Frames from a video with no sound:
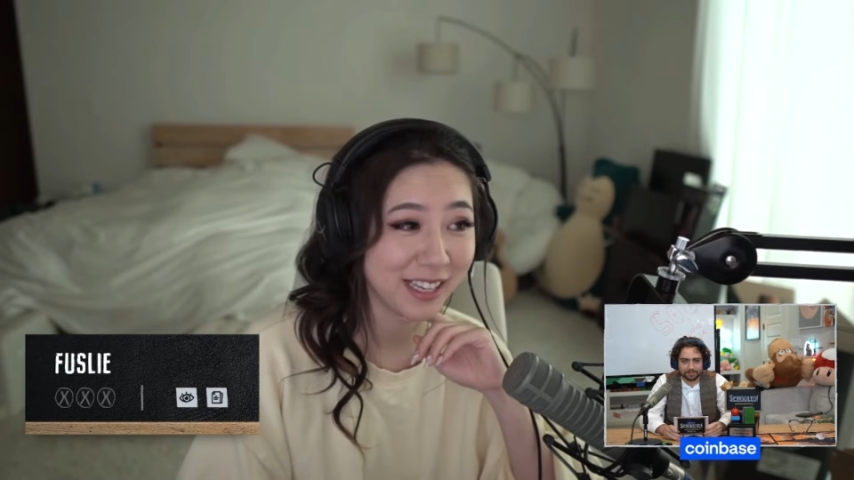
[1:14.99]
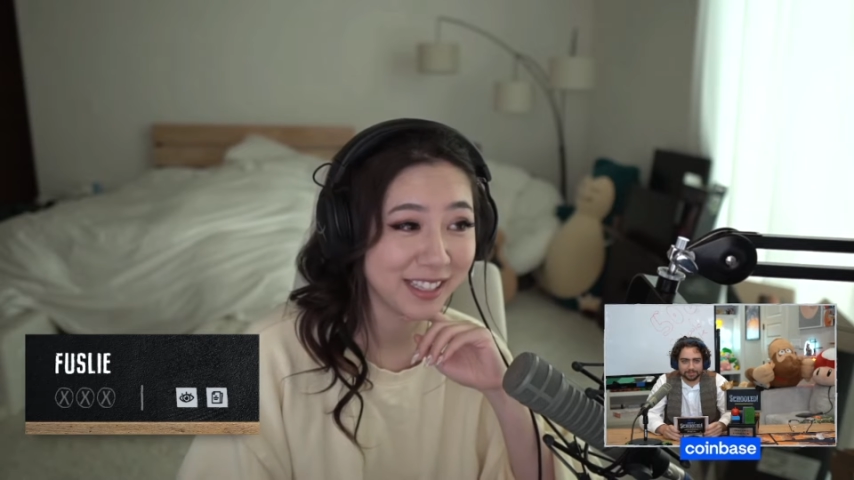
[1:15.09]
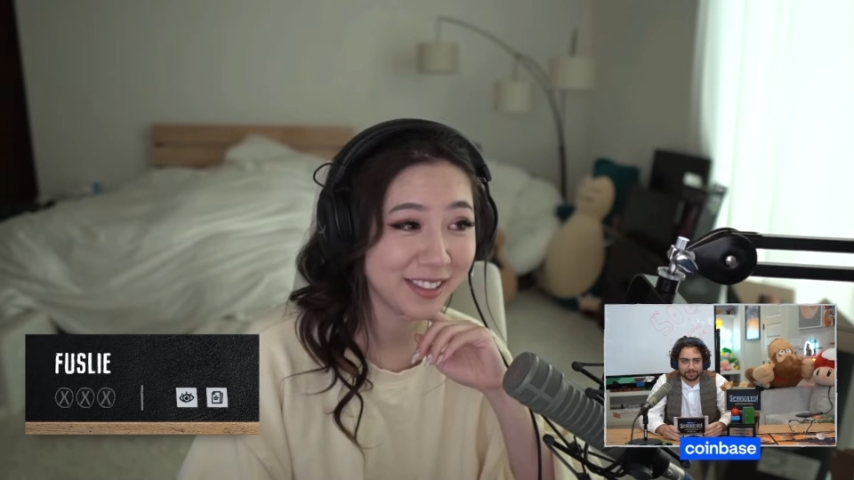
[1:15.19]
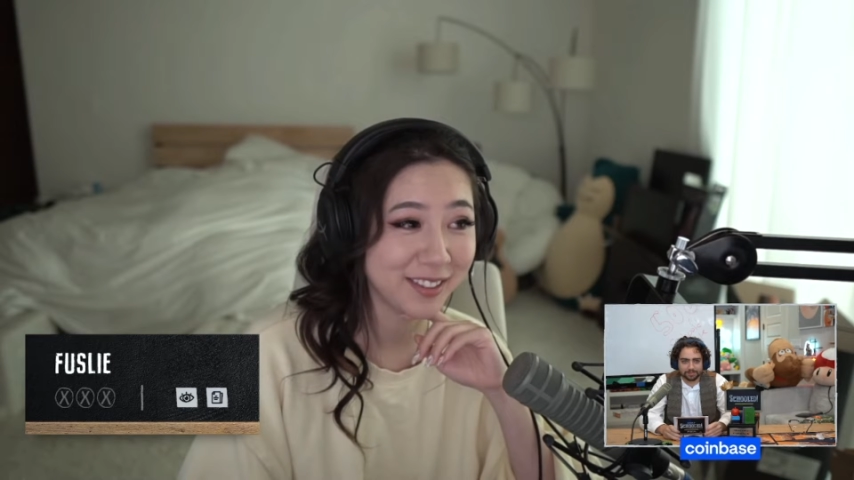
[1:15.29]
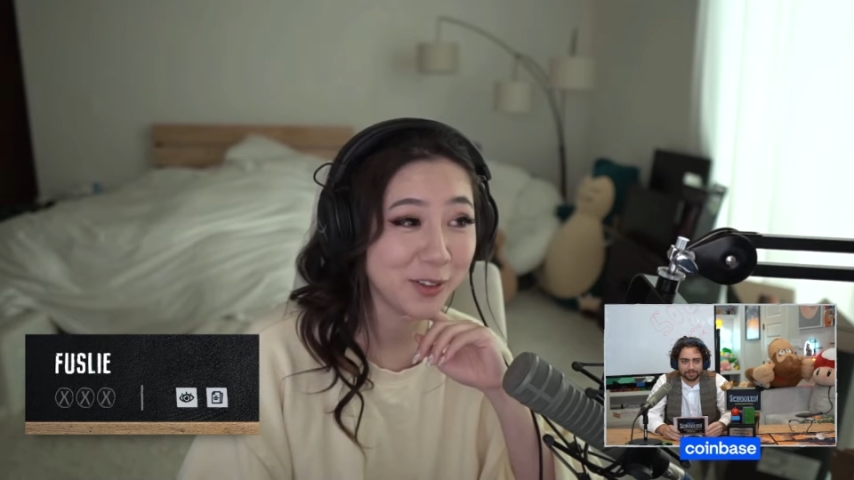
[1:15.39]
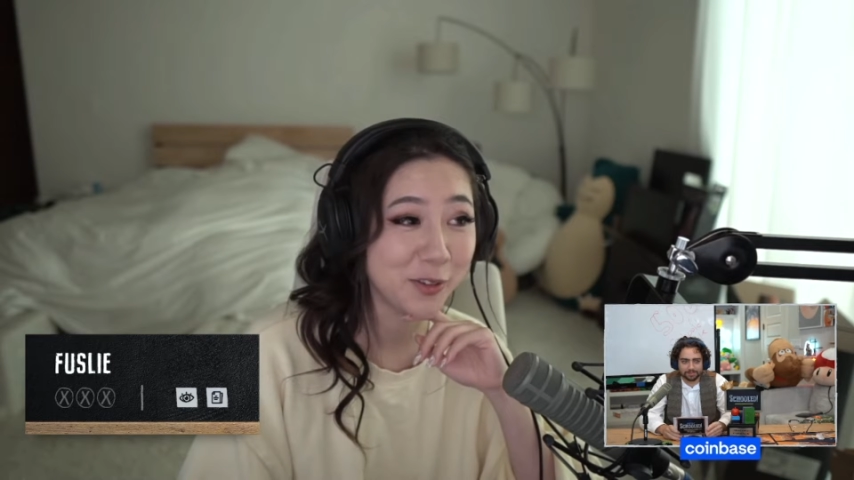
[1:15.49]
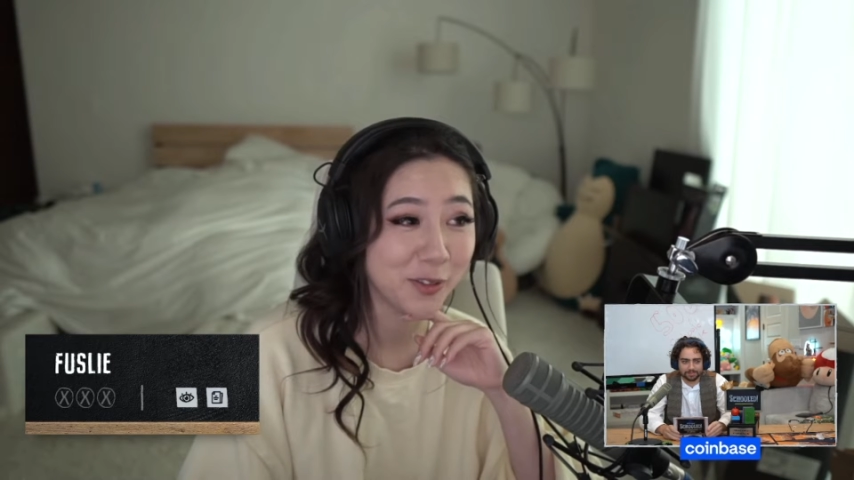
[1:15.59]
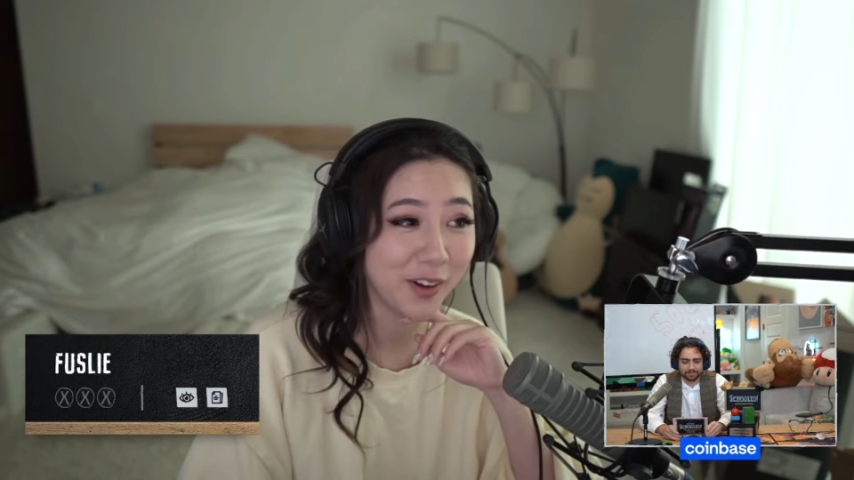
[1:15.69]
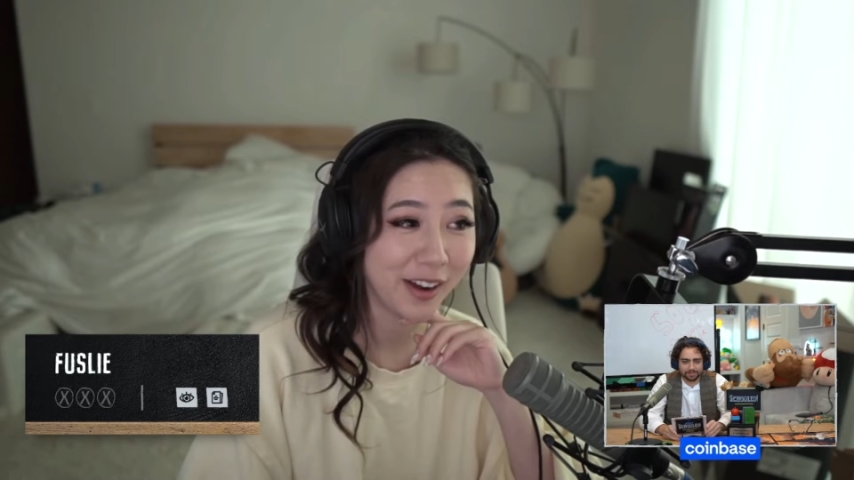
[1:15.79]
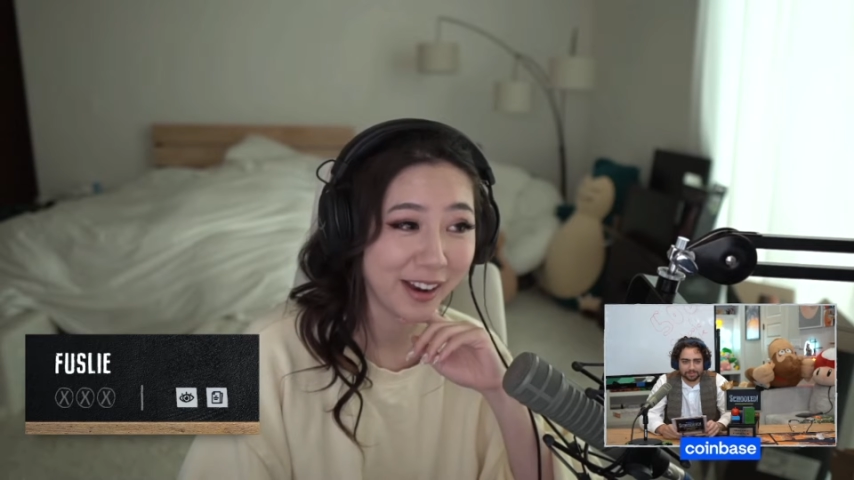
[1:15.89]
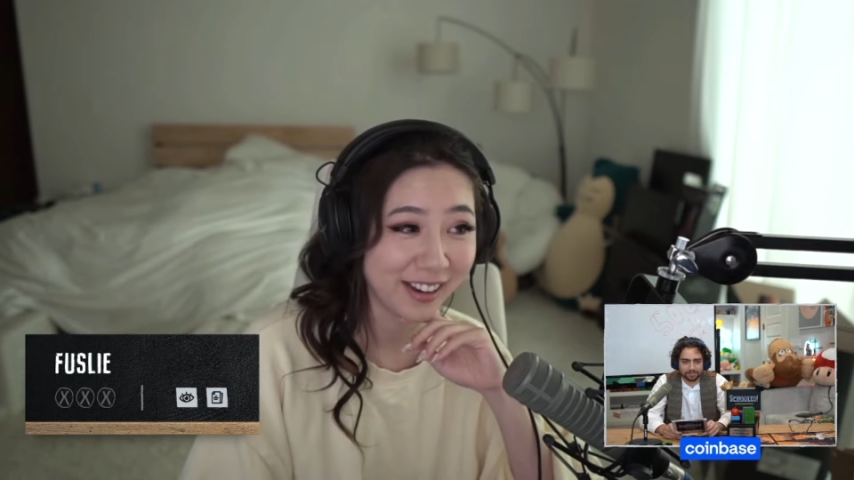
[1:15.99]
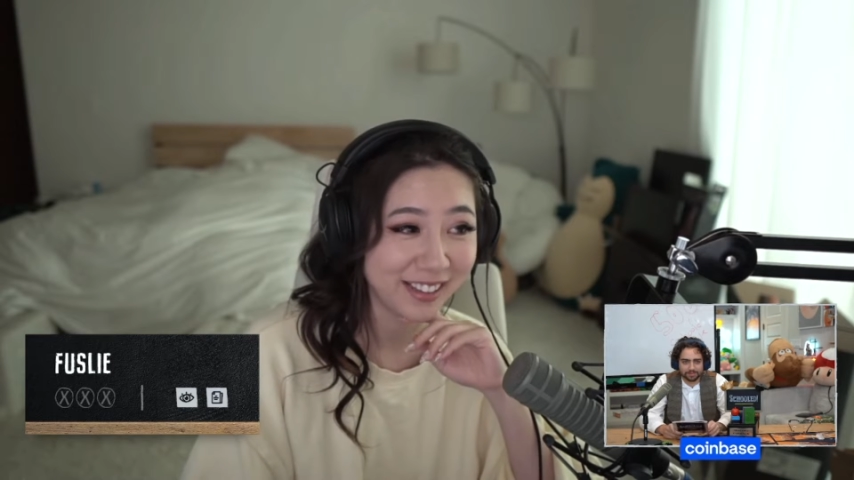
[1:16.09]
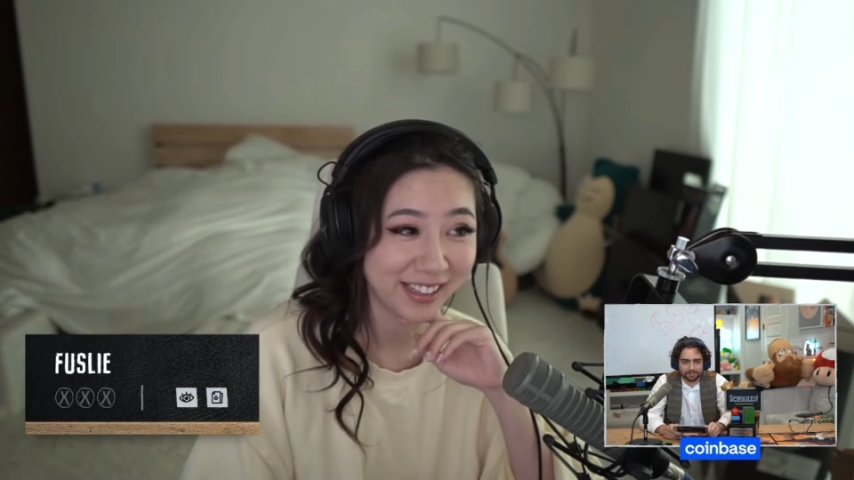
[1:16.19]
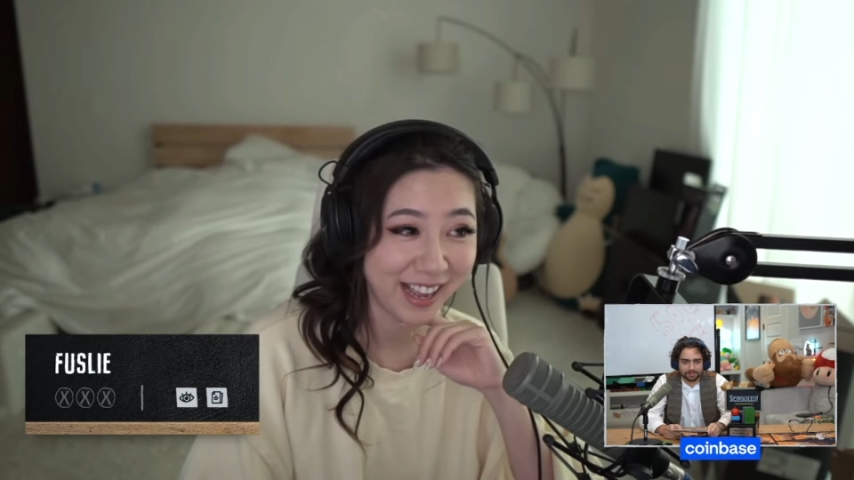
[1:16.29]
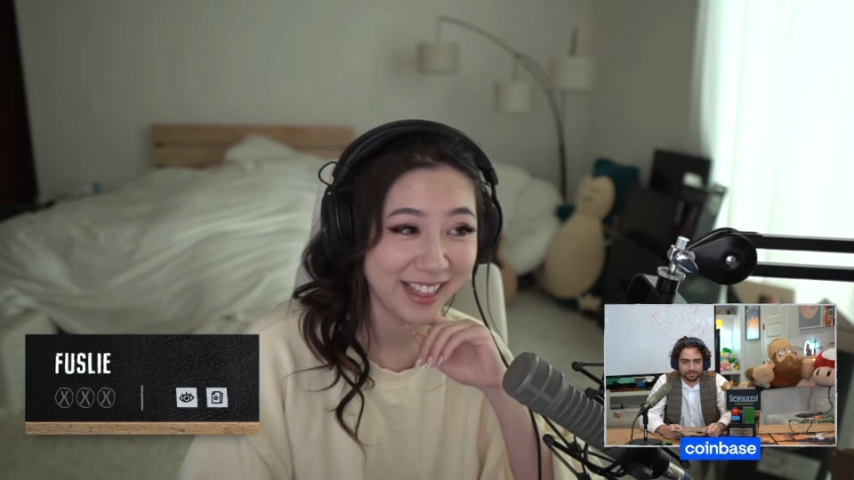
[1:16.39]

like too far.